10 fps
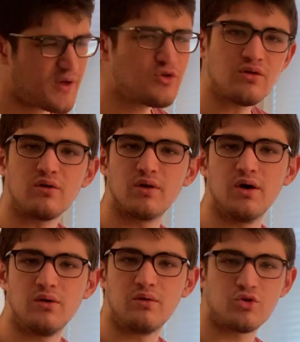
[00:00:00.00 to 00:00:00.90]
those who don't
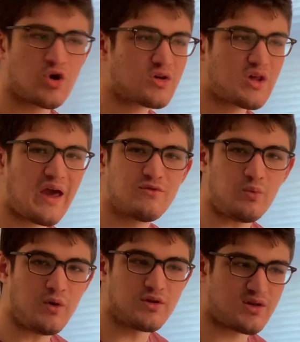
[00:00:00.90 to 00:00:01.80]
know, Charles Ives
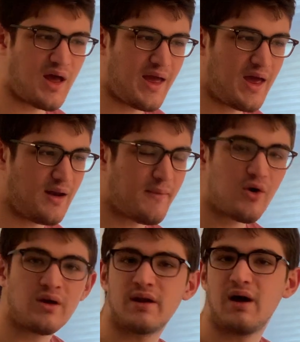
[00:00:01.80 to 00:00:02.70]
was an
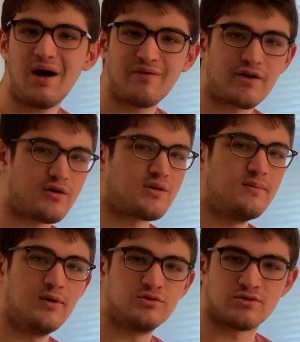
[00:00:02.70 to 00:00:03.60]
American avant-garde
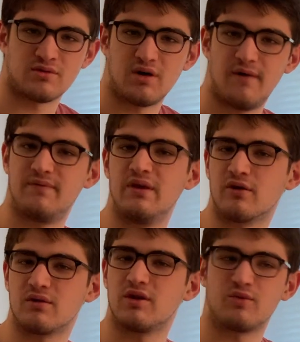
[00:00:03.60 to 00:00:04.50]
composer of the
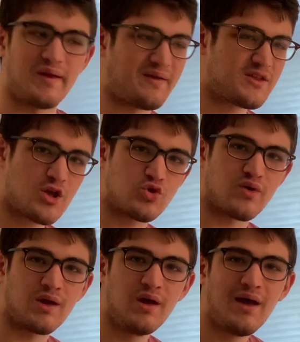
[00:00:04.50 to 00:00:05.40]
early 20th century.
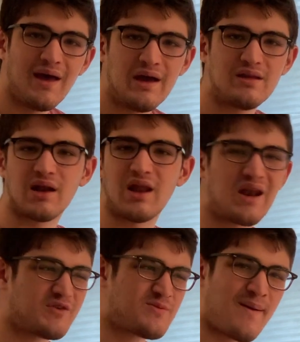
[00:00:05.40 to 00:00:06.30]
He did a lot of
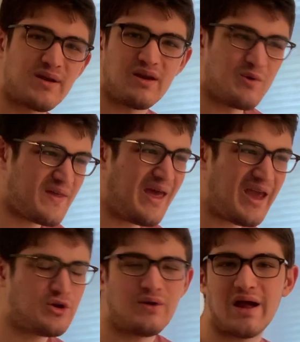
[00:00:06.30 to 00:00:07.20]
experimenting with
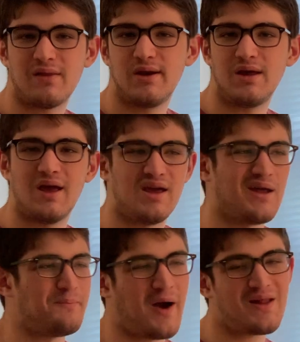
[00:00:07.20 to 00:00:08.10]
atonality
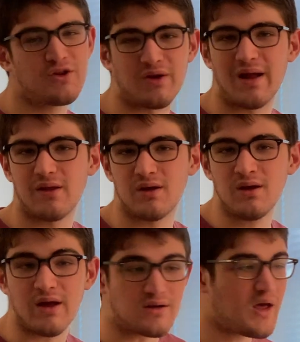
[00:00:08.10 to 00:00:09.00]
and polytonality,
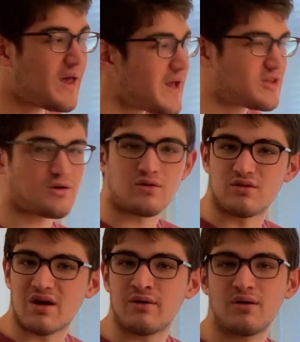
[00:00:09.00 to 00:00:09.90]
and as it turns
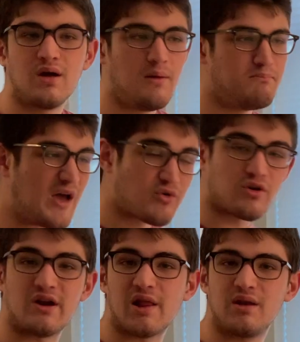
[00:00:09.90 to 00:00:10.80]
out,
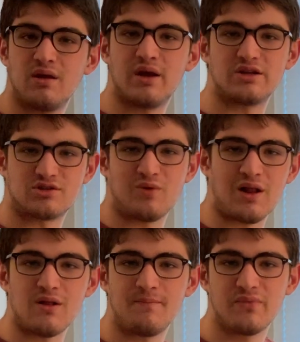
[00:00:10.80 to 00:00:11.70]
microtonality as
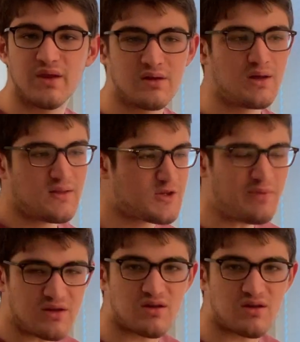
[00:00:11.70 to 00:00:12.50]
well. This piece